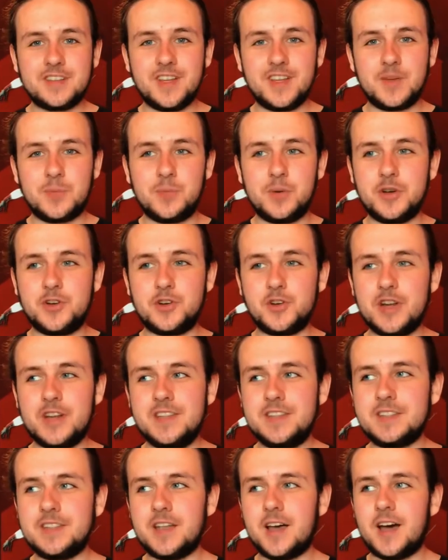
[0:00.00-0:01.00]
like
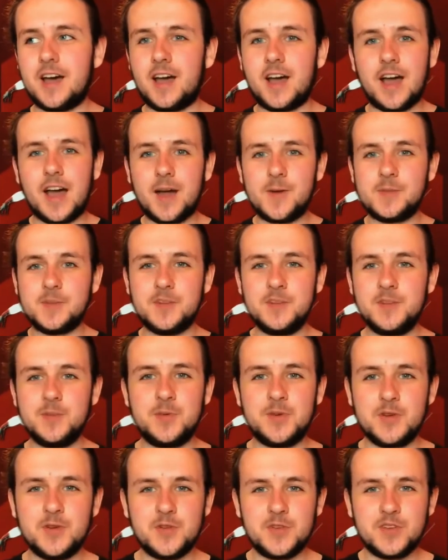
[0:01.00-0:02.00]
portrays that absolutely
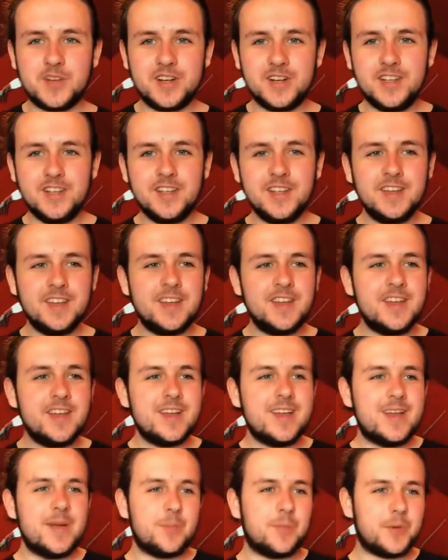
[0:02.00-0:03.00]
perfectly.
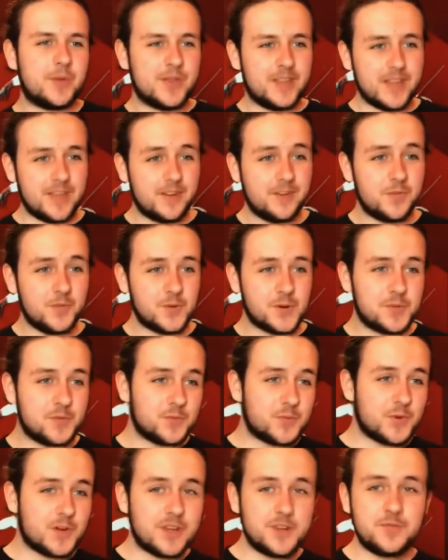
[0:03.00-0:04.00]
But then
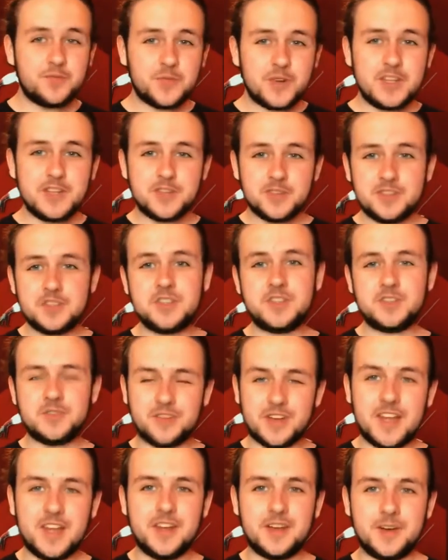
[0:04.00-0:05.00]
when he turns into
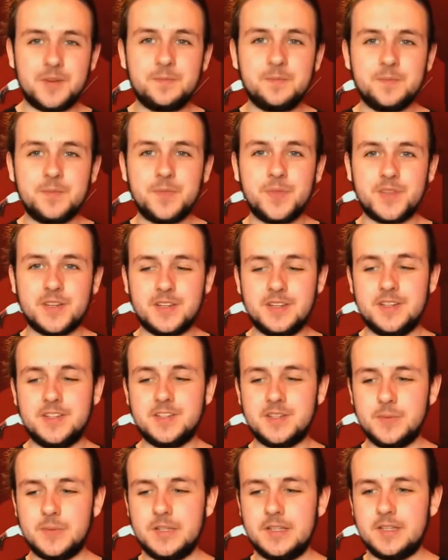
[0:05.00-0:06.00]
Venom and
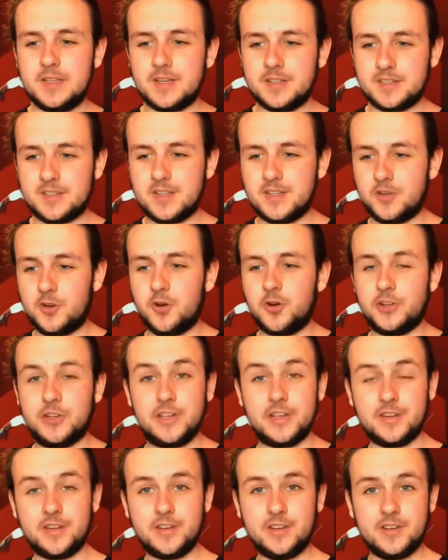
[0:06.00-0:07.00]
needs to be a
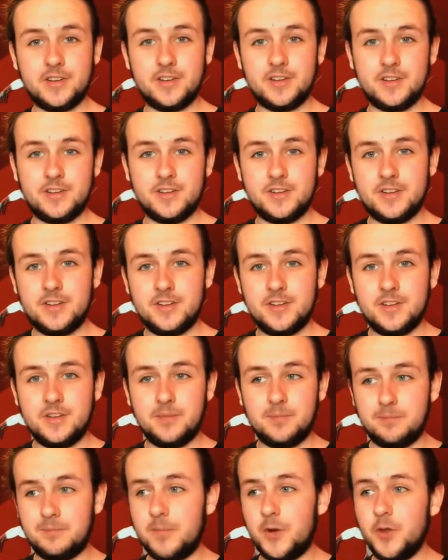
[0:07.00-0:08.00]
psychotic
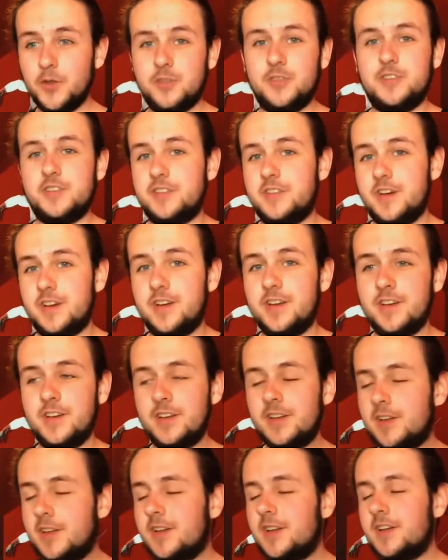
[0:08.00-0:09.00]
monster,
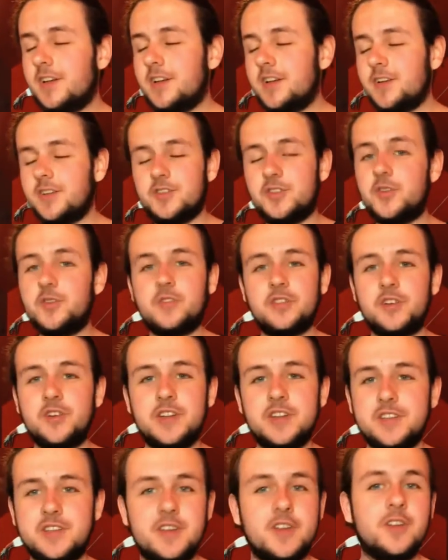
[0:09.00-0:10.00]
Topher
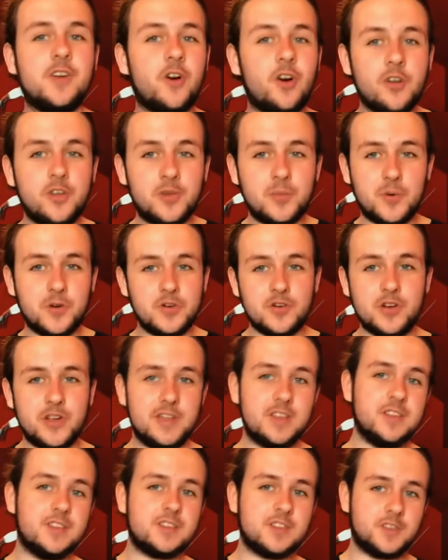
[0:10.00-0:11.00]
Grace cannot
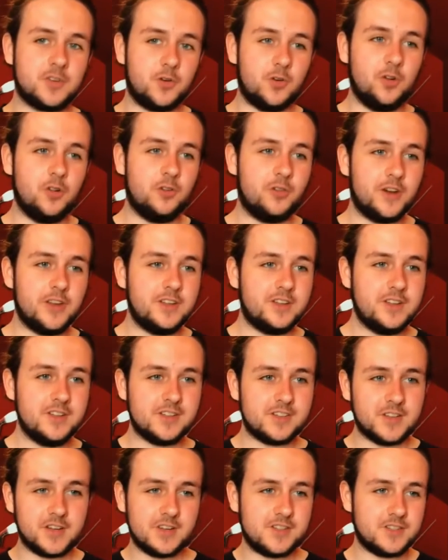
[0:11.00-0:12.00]
portray this at all, right? He
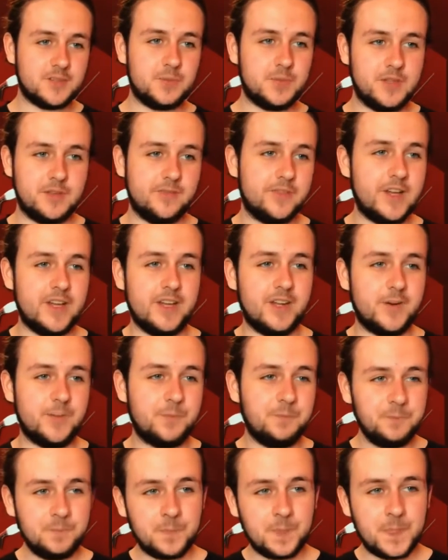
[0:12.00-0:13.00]
sucks at being Venom.